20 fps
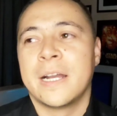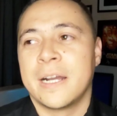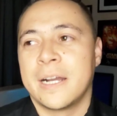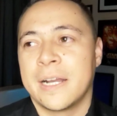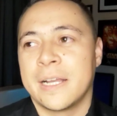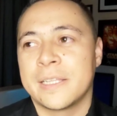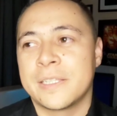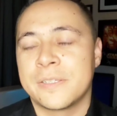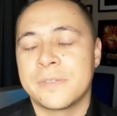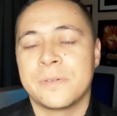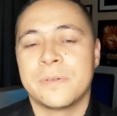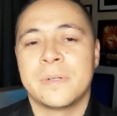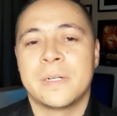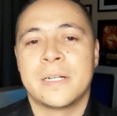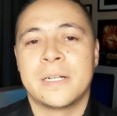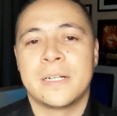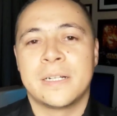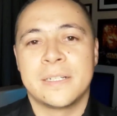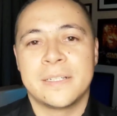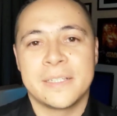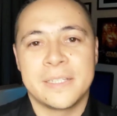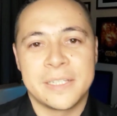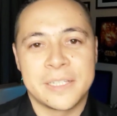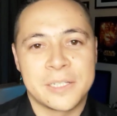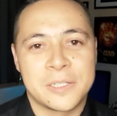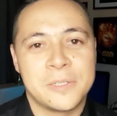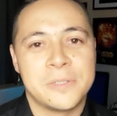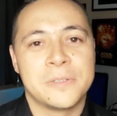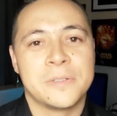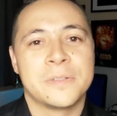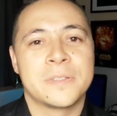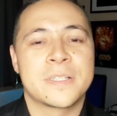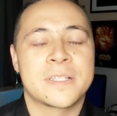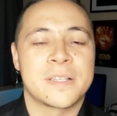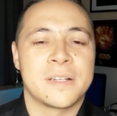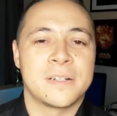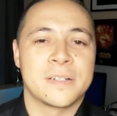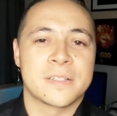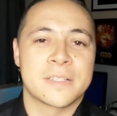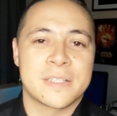I do include
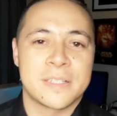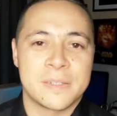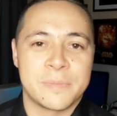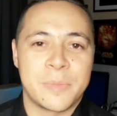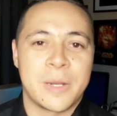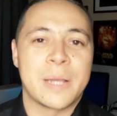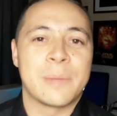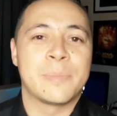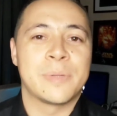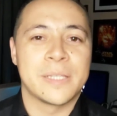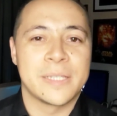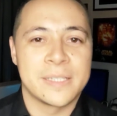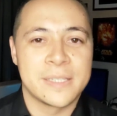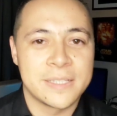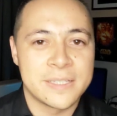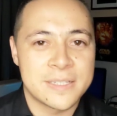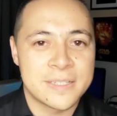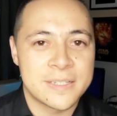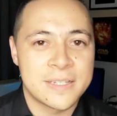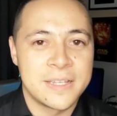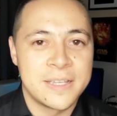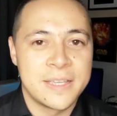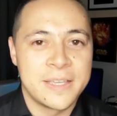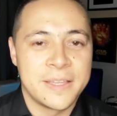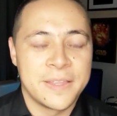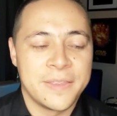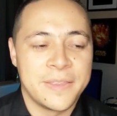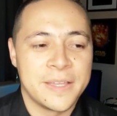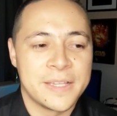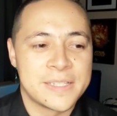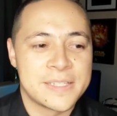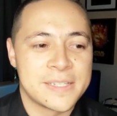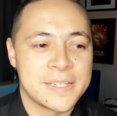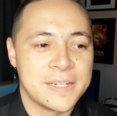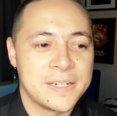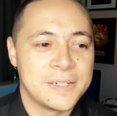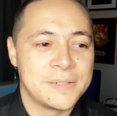songs in my playlists that